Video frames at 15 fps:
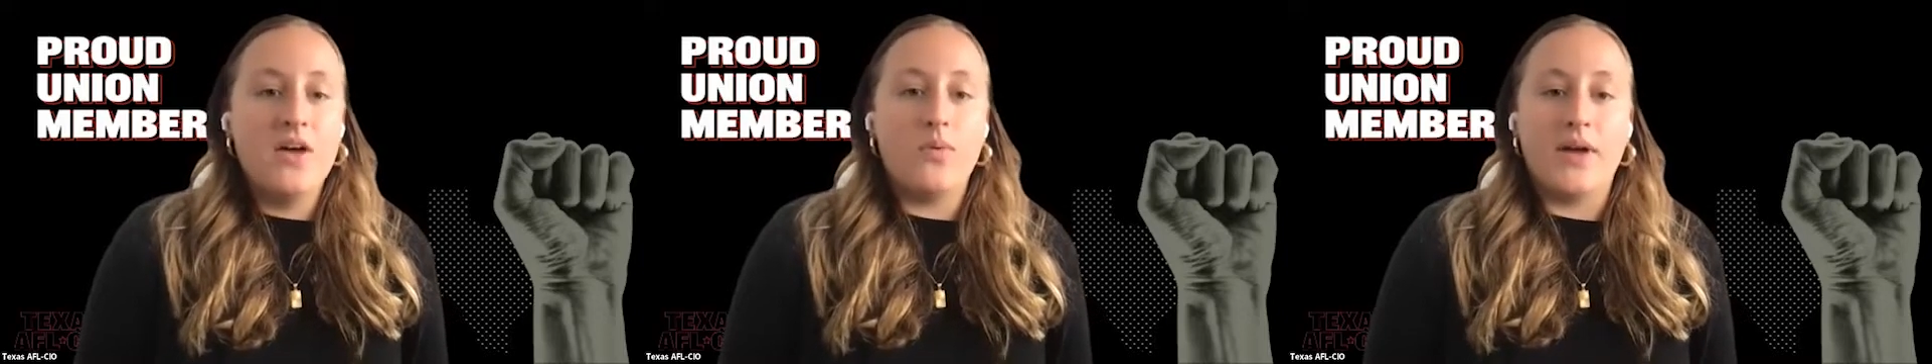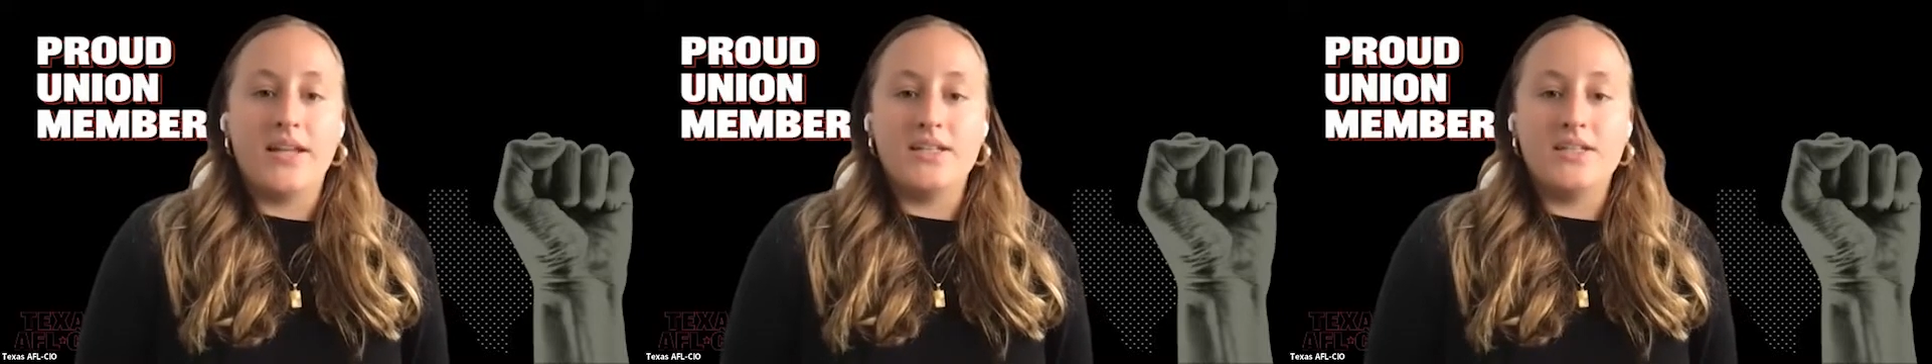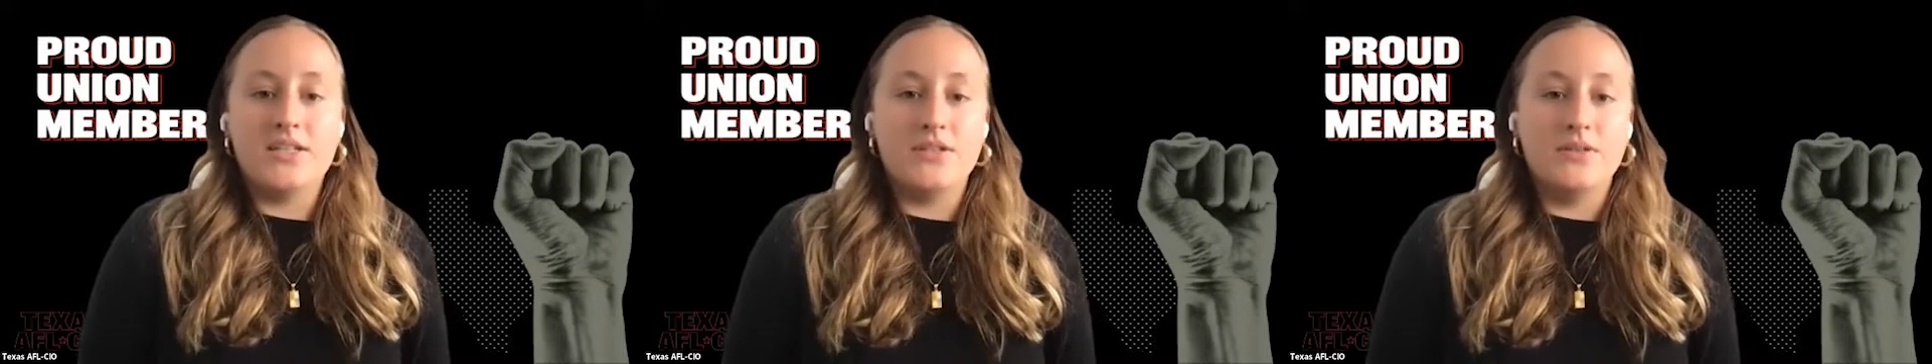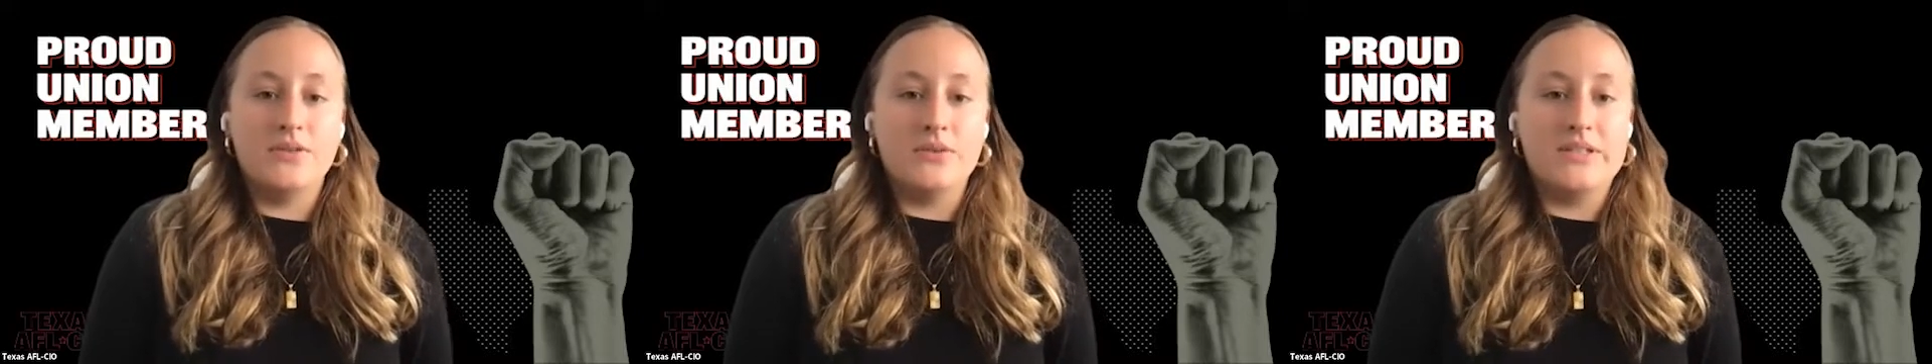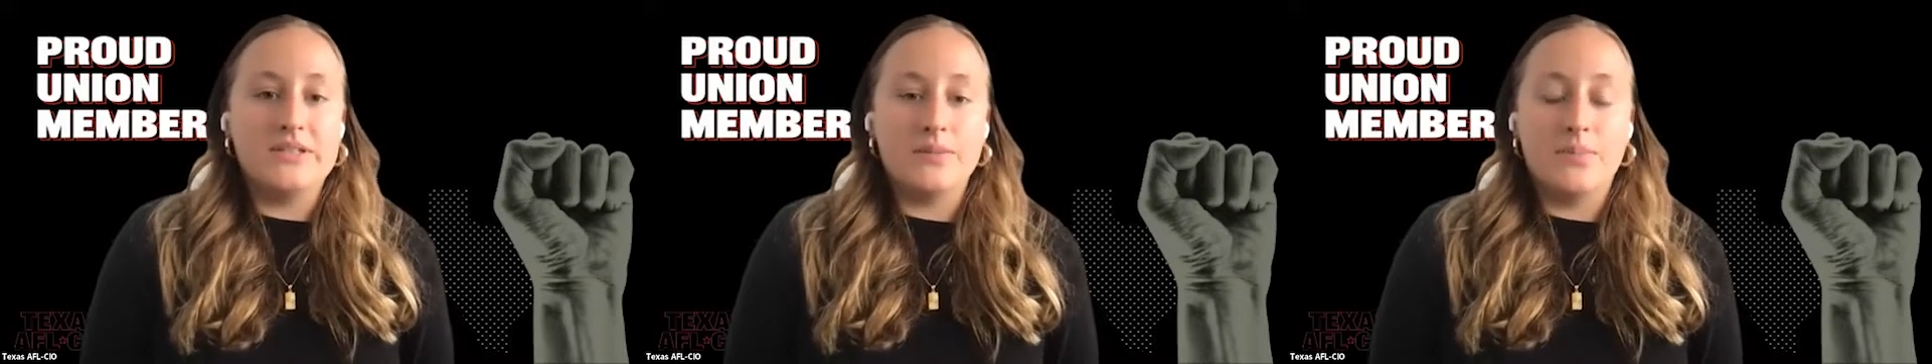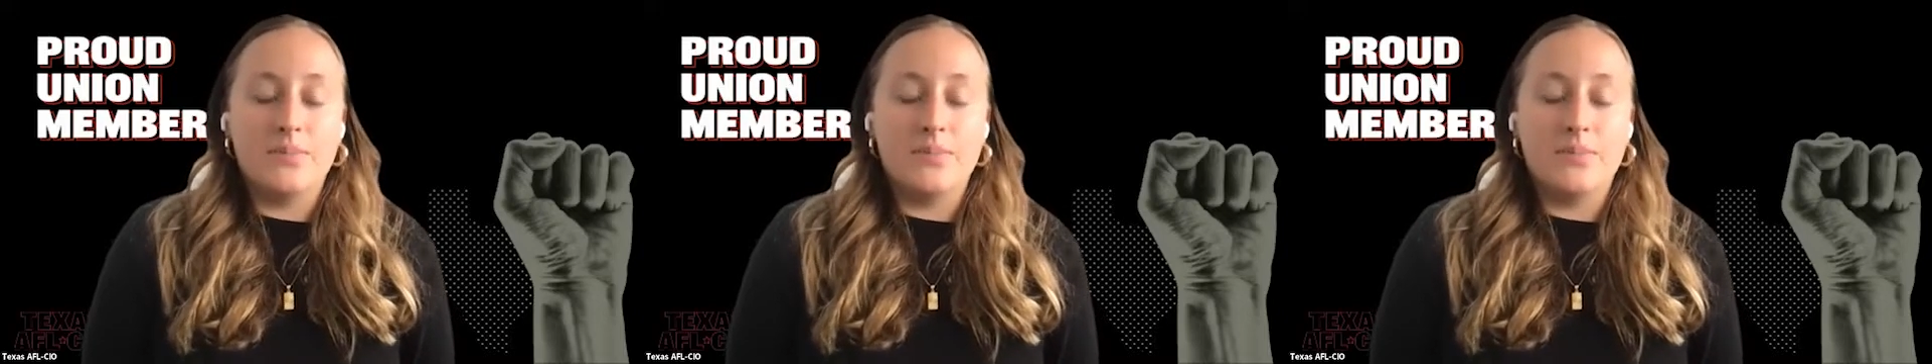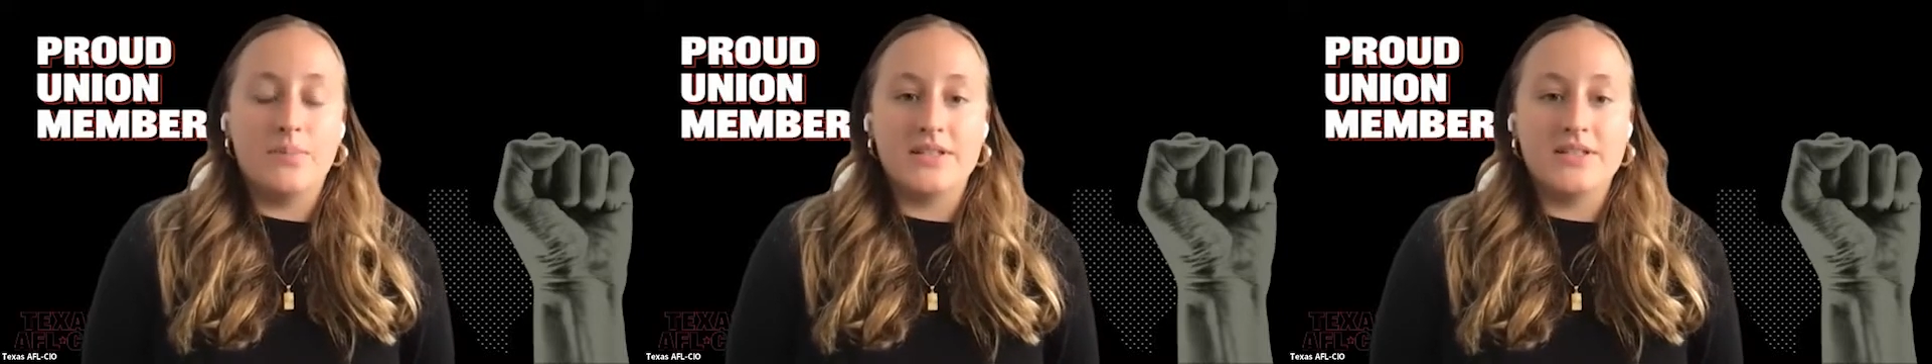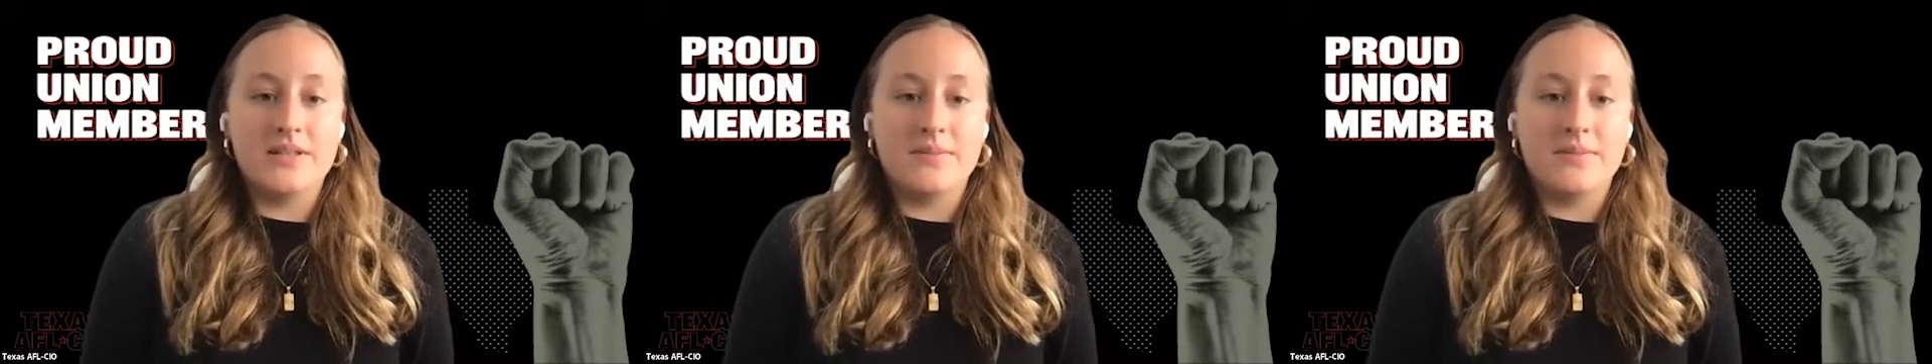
went to support